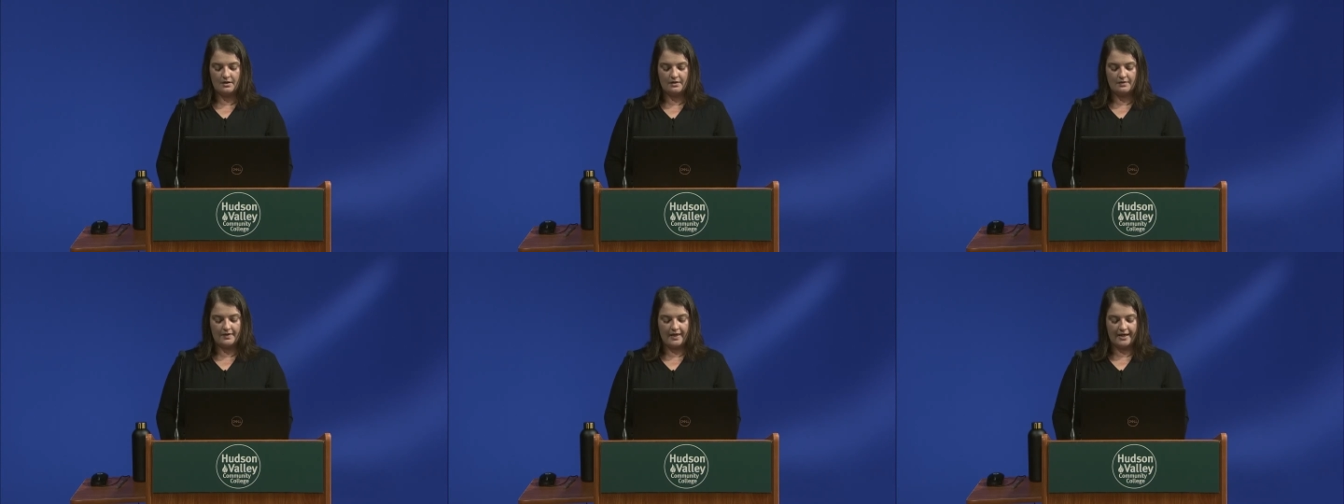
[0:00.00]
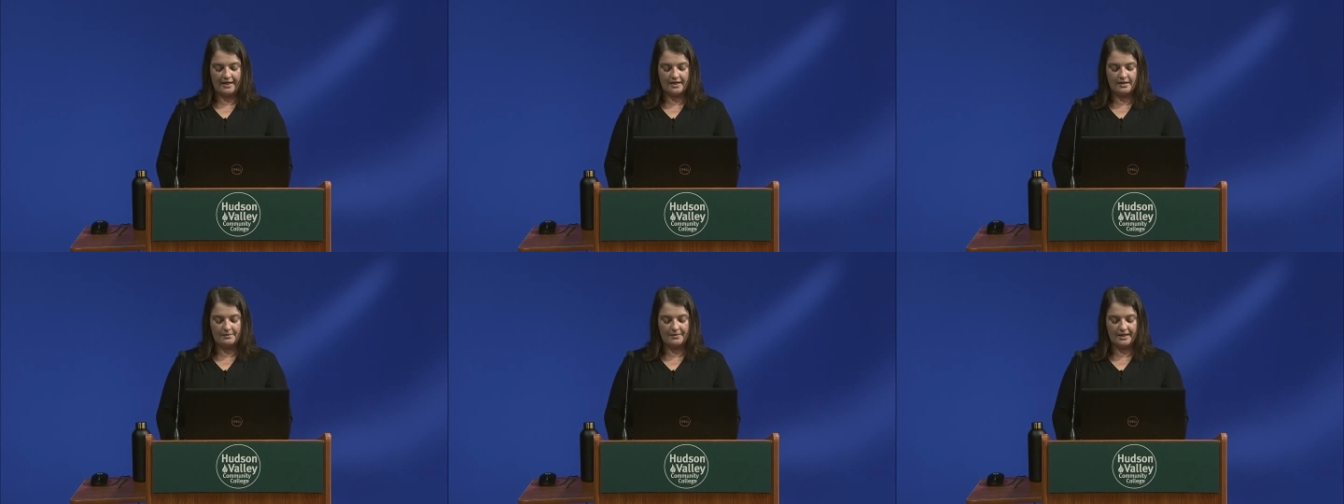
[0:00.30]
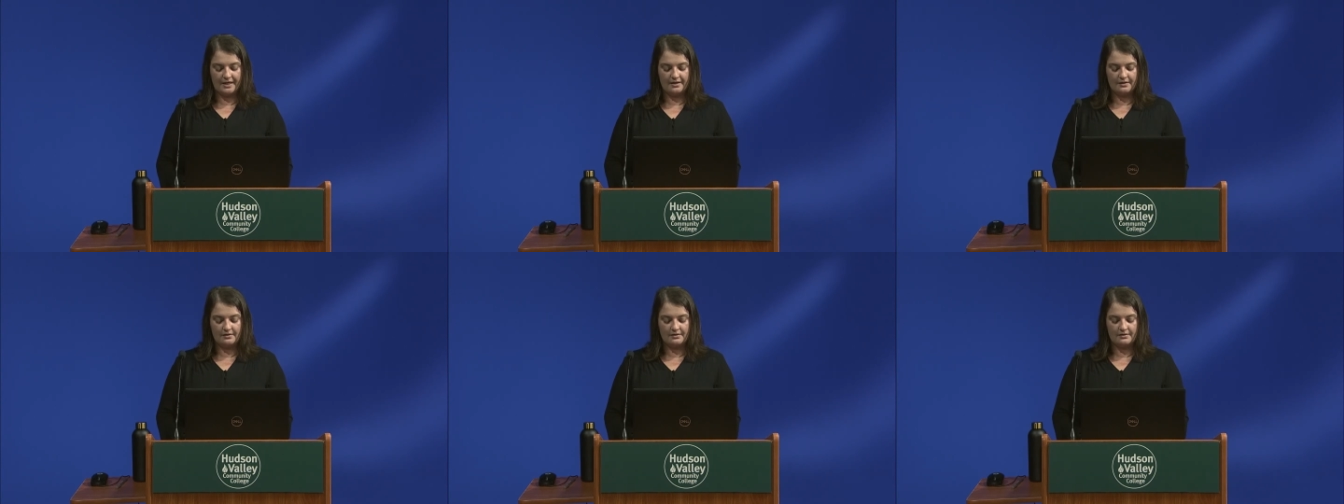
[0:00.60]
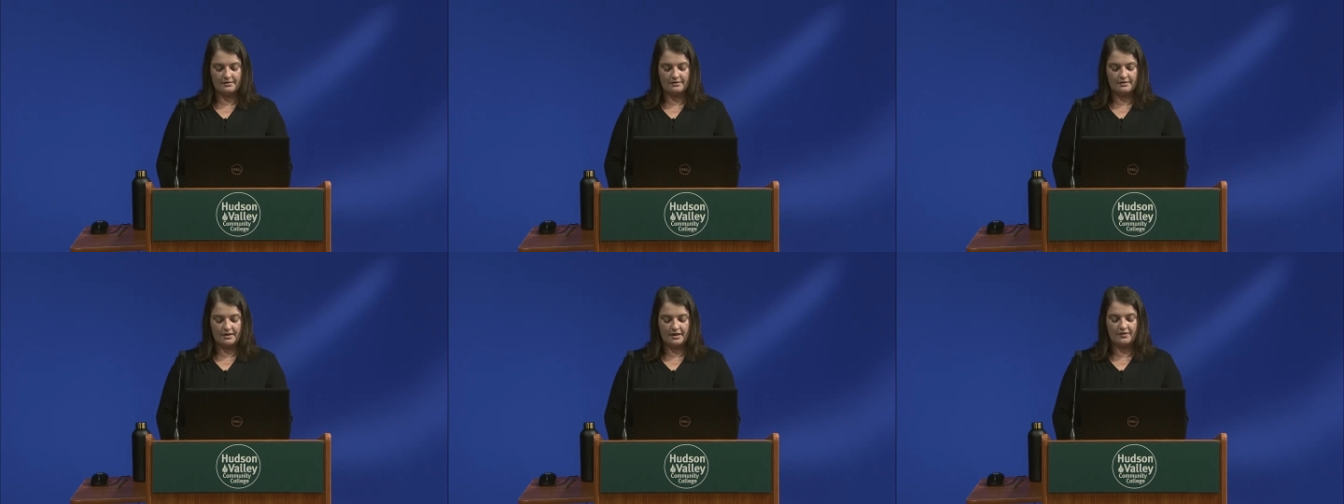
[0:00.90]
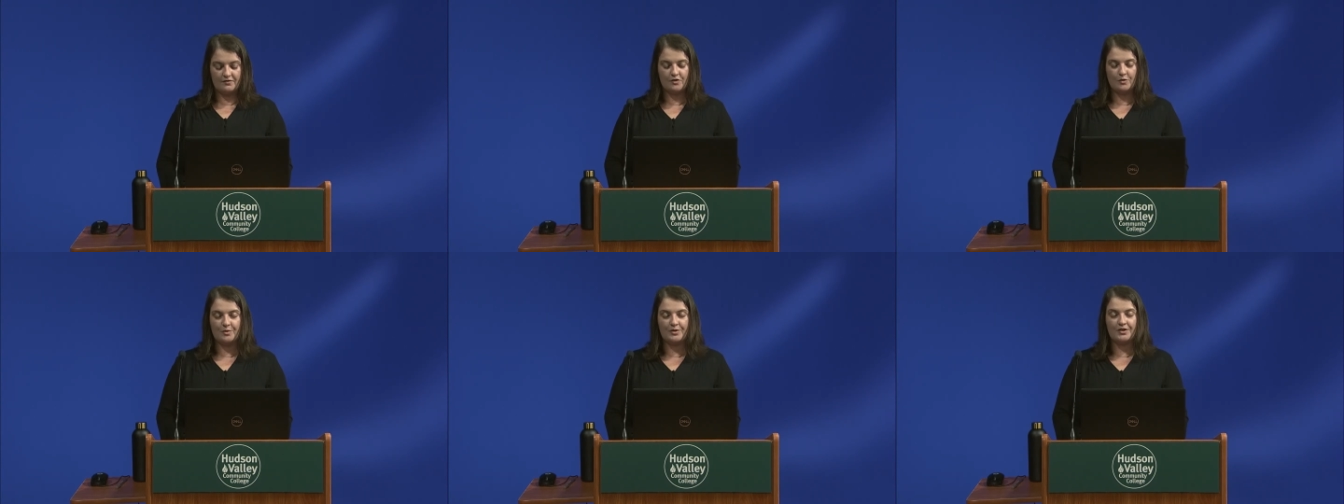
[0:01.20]
That can mean,
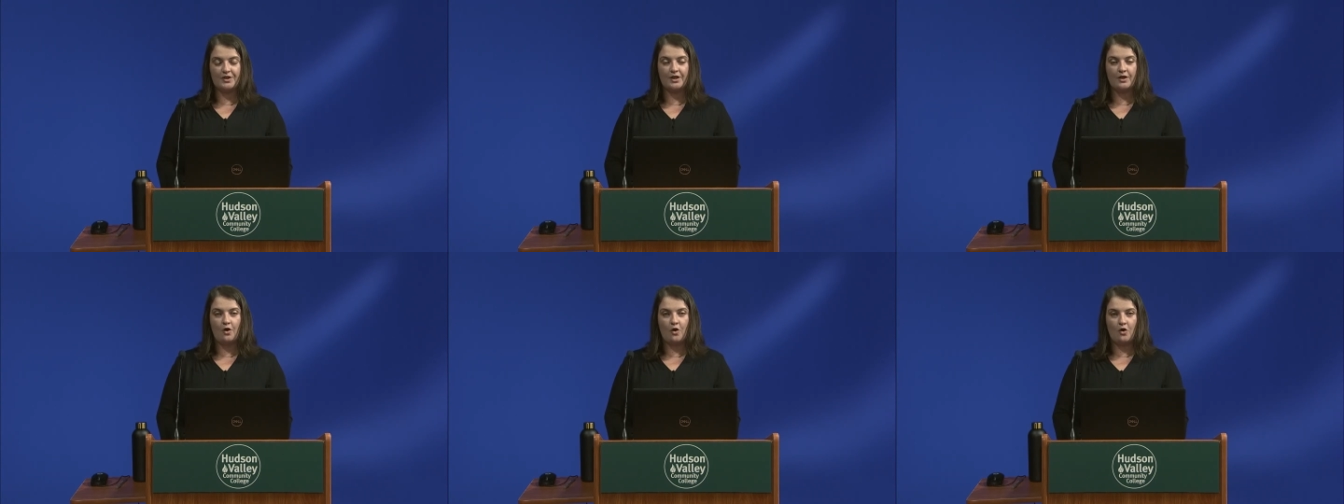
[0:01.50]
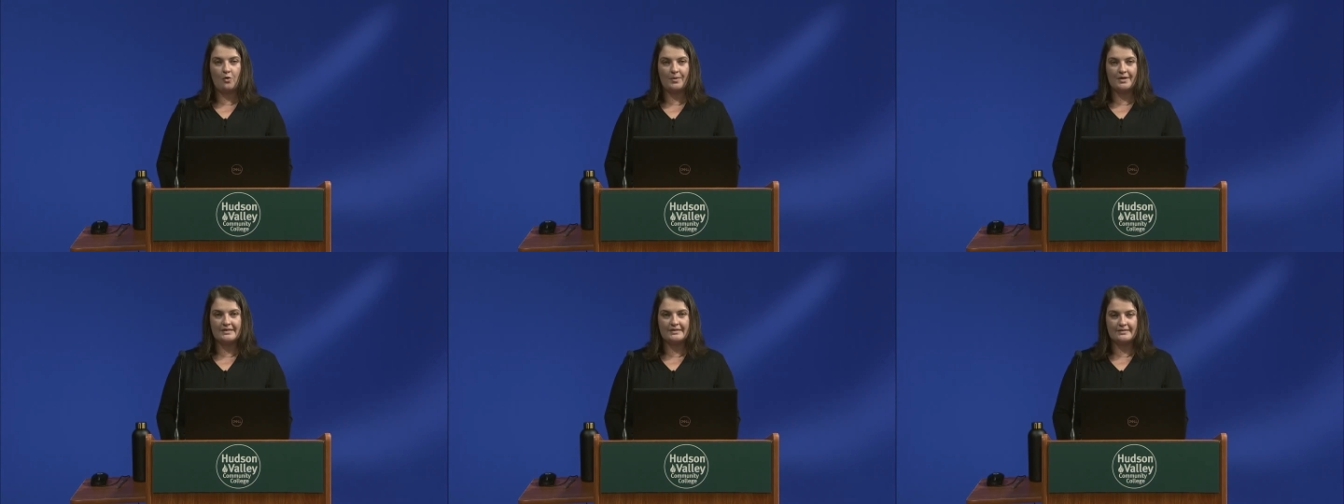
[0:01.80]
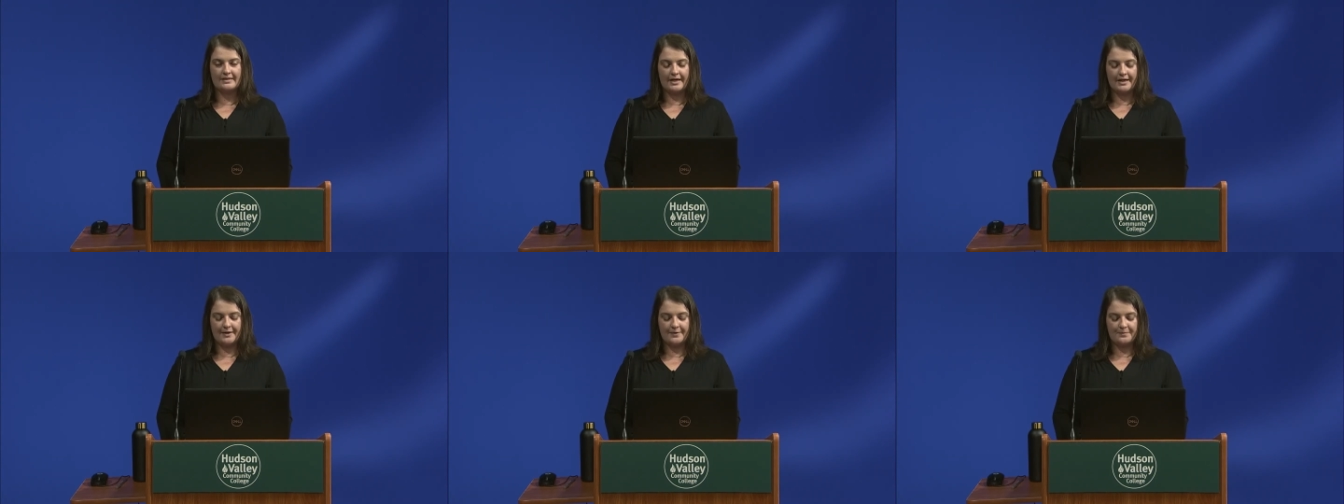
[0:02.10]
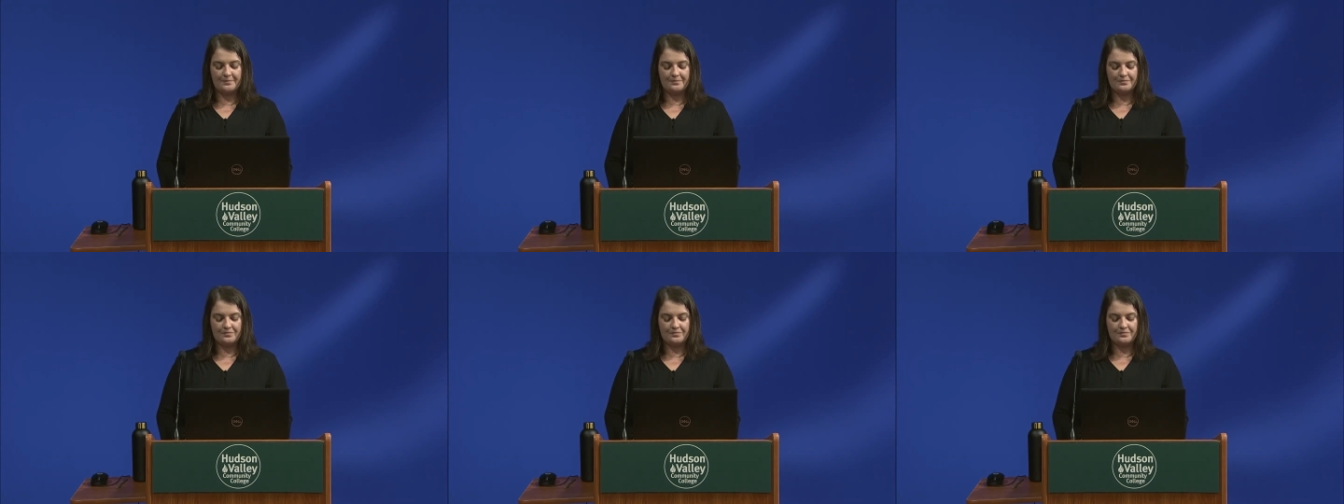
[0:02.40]
if you're building a home on site,